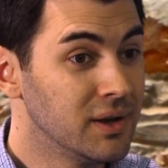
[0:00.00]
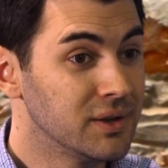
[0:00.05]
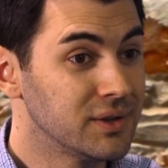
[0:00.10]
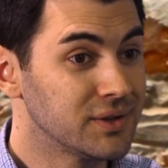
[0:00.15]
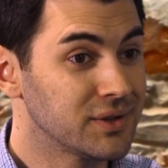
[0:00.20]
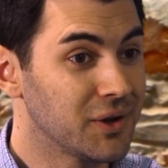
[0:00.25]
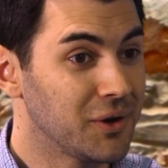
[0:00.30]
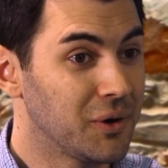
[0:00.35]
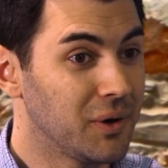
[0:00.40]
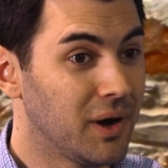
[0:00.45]

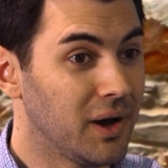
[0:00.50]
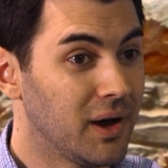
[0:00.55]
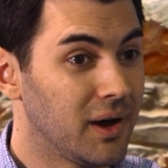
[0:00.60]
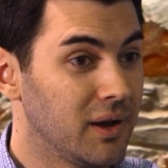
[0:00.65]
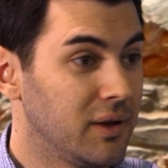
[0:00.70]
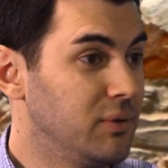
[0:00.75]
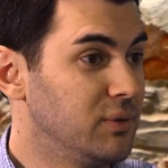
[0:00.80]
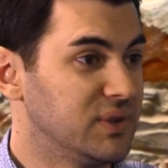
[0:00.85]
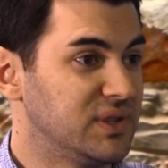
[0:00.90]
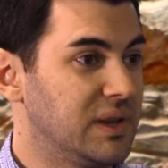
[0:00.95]
So
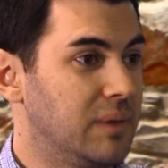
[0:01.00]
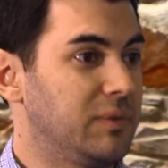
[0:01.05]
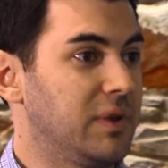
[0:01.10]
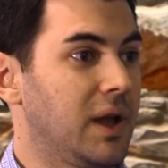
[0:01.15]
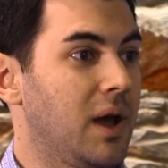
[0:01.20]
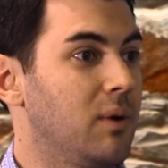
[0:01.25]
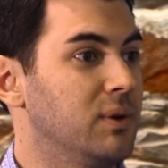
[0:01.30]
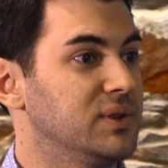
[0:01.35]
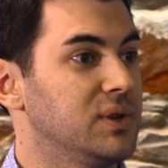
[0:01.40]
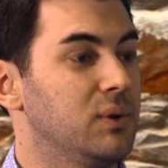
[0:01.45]
it was
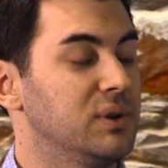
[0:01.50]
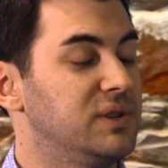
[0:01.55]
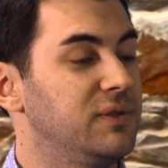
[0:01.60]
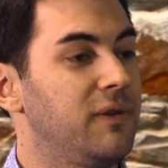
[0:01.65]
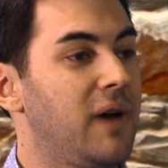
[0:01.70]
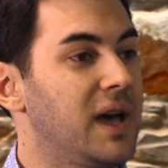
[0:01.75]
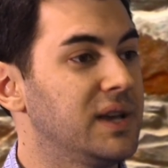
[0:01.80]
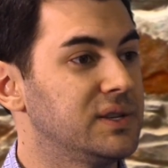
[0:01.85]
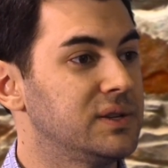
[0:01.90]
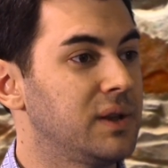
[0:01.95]
something I was always
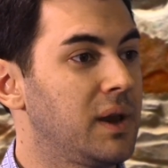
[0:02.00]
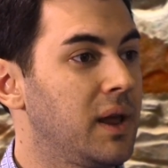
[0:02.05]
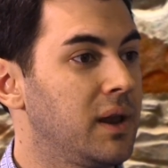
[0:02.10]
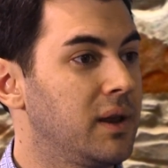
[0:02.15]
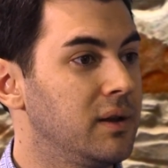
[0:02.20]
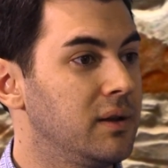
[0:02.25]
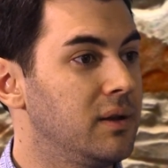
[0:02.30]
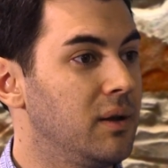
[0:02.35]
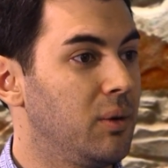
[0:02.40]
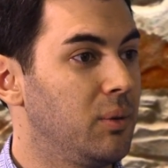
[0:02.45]

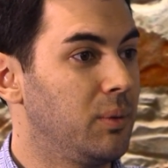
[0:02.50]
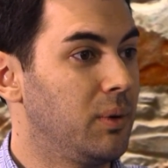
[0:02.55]
fascinated